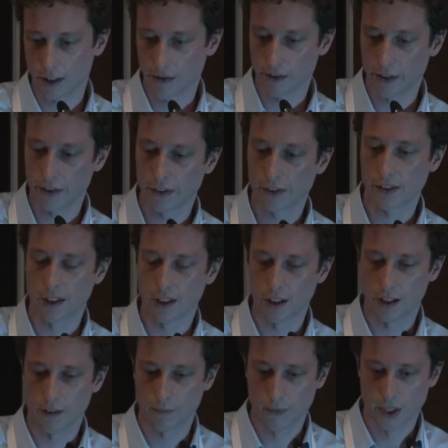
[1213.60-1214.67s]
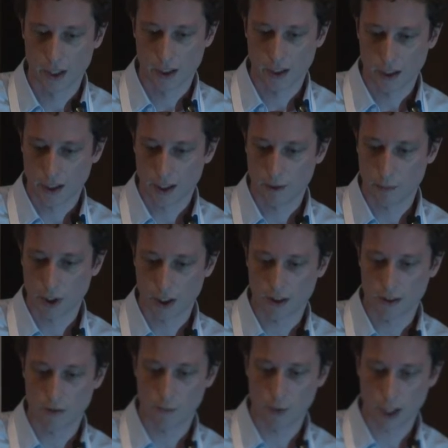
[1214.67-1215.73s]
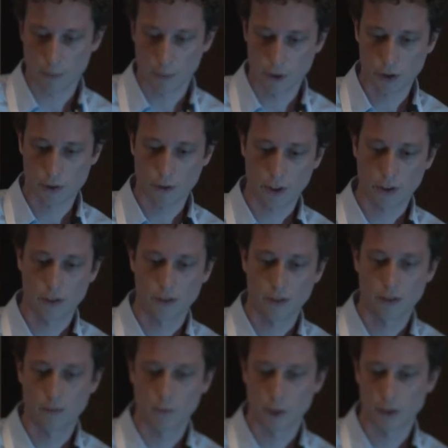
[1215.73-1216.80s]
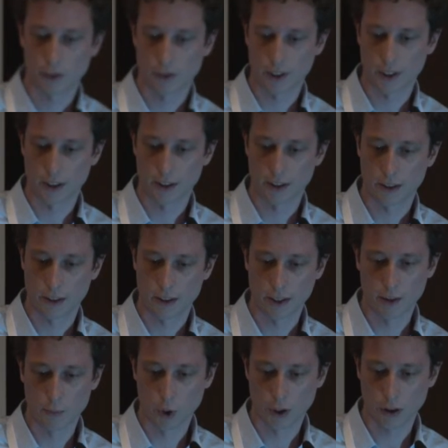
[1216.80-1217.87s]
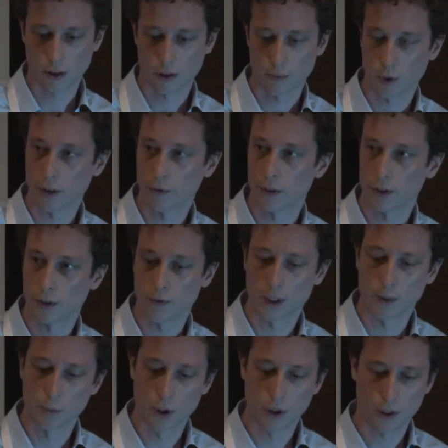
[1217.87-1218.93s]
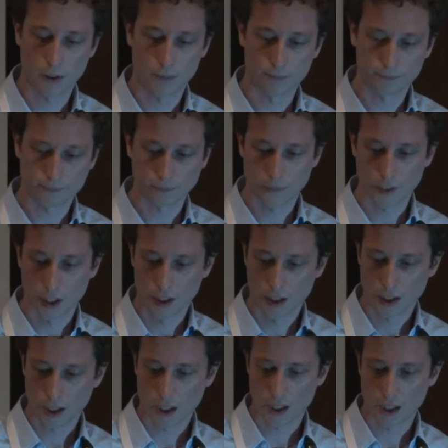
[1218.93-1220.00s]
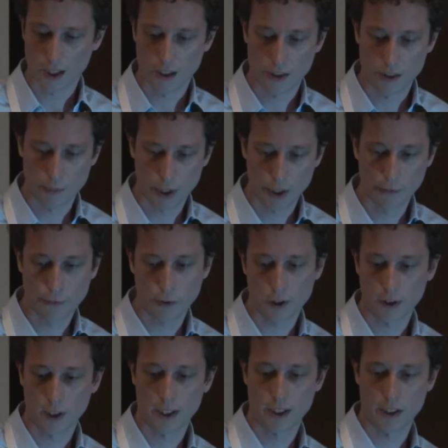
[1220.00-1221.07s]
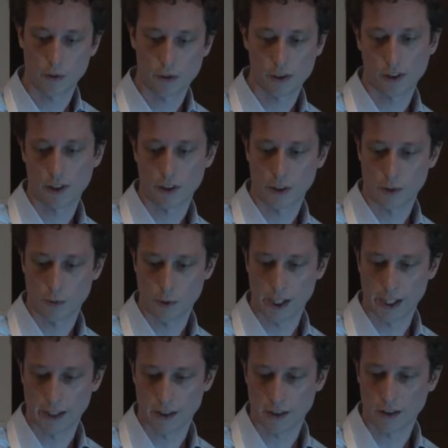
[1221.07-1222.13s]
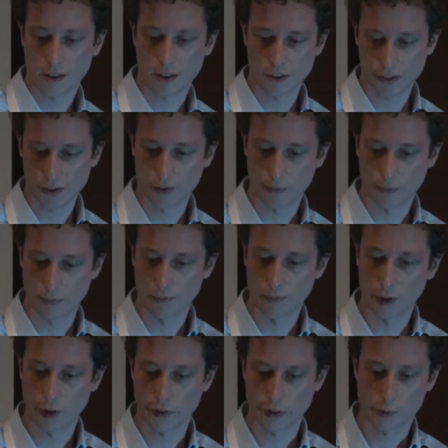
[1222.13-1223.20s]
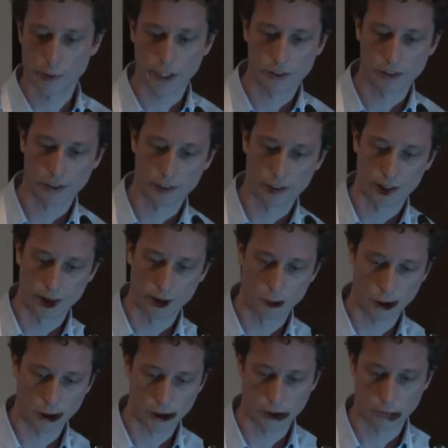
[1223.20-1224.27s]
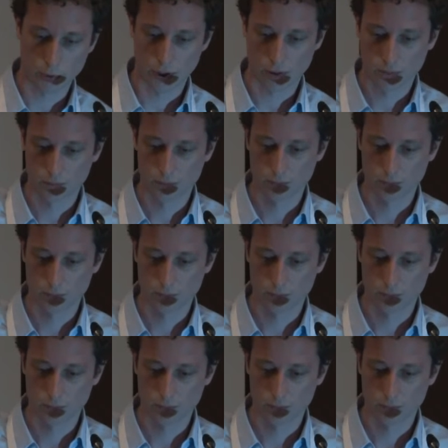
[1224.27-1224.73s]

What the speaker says: here is a big graben structure, which is in Limburg, the province of Limburg. And the big fault line you see on the right caused some earthquakes in Limburg as well.